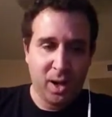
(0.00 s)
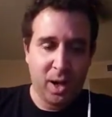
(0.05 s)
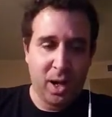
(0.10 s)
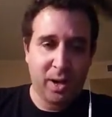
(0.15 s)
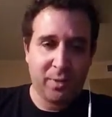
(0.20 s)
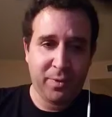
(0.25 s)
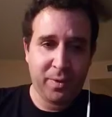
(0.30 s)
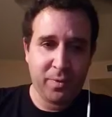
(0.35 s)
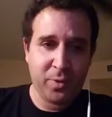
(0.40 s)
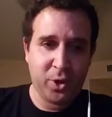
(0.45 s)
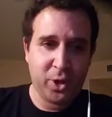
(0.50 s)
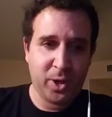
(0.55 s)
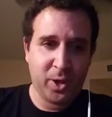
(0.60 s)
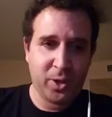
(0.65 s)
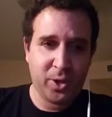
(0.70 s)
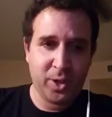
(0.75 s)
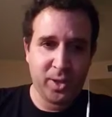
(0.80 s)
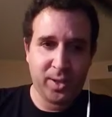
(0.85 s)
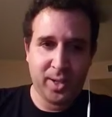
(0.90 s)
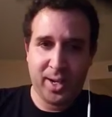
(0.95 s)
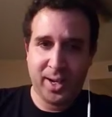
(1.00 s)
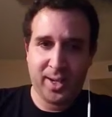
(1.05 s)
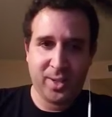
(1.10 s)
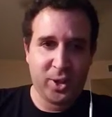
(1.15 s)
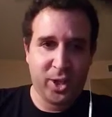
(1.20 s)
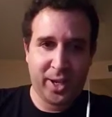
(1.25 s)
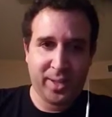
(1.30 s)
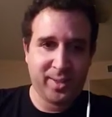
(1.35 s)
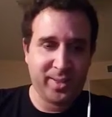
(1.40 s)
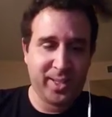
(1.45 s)
off of churches any
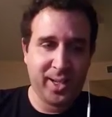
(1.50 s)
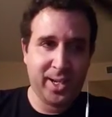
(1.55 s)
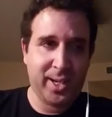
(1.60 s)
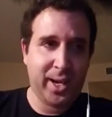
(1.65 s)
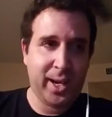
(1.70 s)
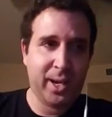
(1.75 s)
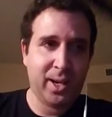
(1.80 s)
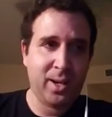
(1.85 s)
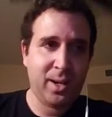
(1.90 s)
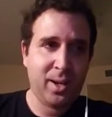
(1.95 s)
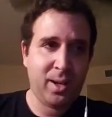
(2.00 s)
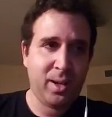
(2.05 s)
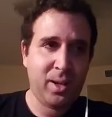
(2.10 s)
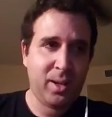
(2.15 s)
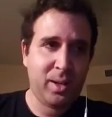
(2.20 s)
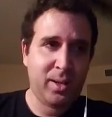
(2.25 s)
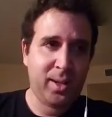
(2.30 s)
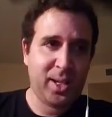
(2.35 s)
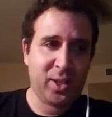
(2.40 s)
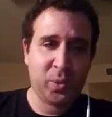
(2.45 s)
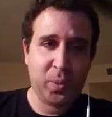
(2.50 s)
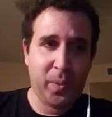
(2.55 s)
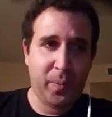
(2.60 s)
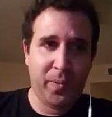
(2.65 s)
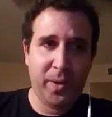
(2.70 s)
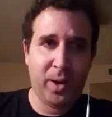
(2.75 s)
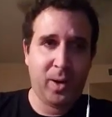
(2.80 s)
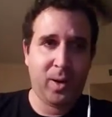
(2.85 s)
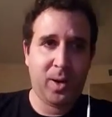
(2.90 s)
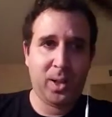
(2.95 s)
chance they get. That's
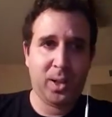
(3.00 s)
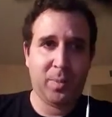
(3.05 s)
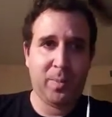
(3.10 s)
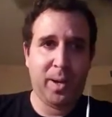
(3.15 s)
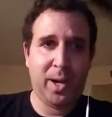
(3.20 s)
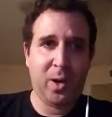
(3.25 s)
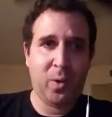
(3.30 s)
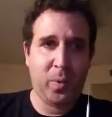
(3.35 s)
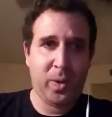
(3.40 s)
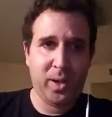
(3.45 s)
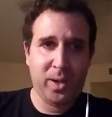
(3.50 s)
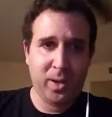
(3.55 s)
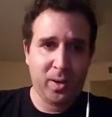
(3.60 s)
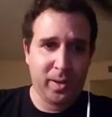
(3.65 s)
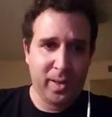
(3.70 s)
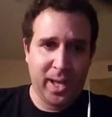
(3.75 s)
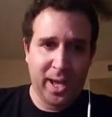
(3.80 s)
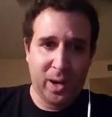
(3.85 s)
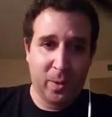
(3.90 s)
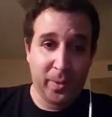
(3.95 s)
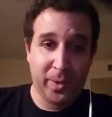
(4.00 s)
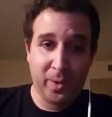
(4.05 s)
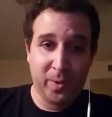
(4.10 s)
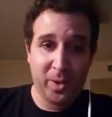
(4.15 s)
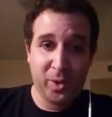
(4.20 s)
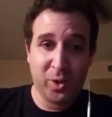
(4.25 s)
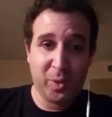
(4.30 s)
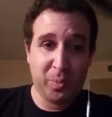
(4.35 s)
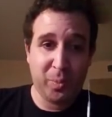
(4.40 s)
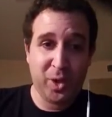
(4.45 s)
what they're all about. We know that. We know
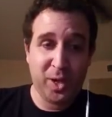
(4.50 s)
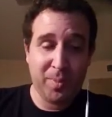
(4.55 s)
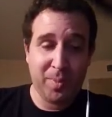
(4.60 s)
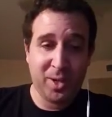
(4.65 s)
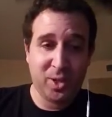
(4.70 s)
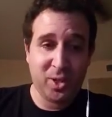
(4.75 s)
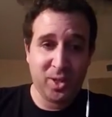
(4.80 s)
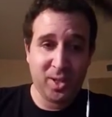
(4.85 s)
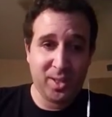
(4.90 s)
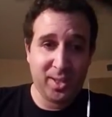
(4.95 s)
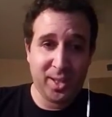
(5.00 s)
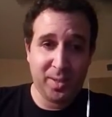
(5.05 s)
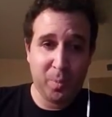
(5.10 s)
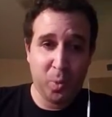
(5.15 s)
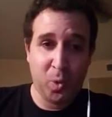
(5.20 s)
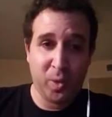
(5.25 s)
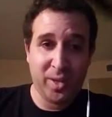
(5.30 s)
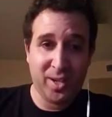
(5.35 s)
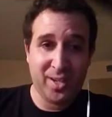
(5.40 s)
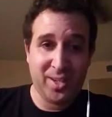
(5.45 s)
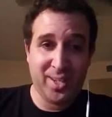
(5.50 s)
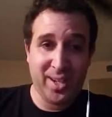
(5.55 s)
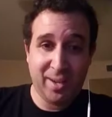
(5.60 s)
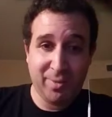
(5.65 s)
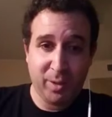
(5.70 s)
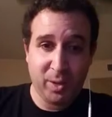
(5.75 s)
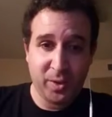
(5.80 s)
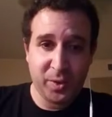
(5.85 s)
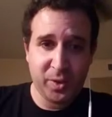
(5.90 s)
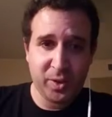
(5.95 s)
these are pretty much nothing more than
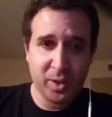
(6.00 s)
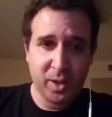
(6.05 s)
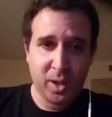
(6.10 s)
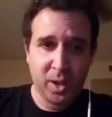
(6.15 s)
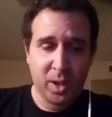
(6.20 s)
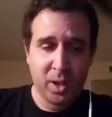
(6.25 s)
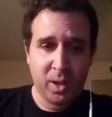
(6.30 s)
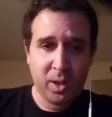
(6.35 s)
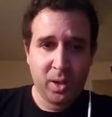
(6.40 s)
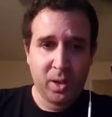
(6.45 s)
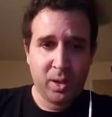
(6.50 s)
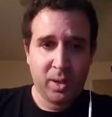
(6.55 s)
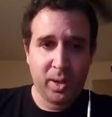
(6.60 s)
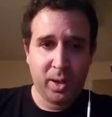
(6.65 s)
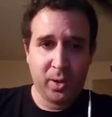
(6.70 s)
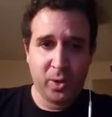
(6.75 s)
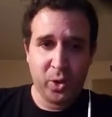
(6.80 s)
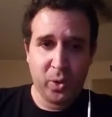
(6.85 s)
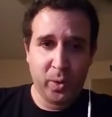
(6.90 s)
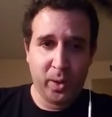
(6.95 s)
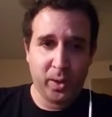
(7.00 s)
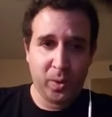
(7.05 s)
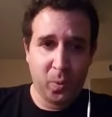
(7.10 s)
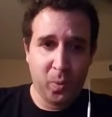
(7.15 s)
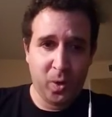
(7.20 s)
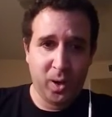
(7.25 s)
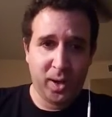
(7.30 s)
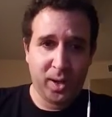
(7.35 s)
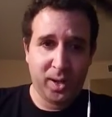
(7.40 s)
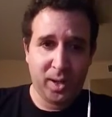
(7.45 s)
devils that are doing the
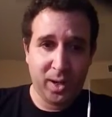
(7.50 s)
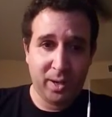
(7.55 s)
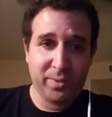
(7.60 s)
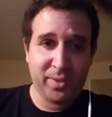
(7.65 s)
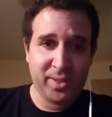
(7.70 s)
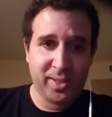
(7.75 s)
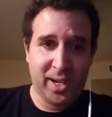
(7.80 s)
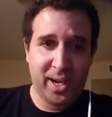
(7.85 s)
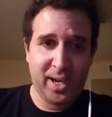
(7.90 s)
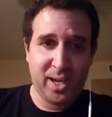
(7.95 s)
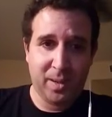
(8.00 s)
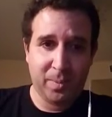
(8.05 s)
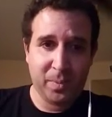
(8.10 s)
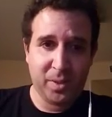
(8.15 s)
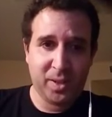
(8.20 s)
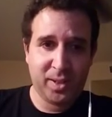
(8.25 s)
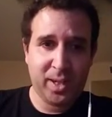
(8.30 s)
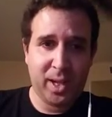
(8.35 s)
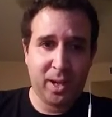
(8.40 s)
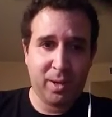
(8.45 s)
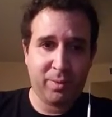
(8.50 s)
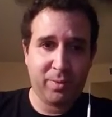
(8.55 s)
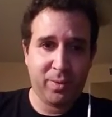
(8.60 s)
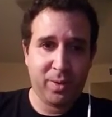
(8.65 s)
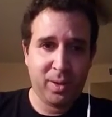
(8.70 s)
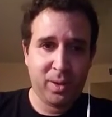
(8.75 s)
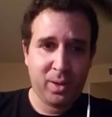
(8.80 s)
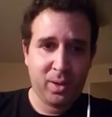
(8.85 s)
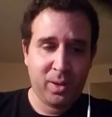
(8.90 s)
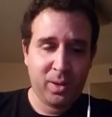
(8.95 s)
work of Satan himself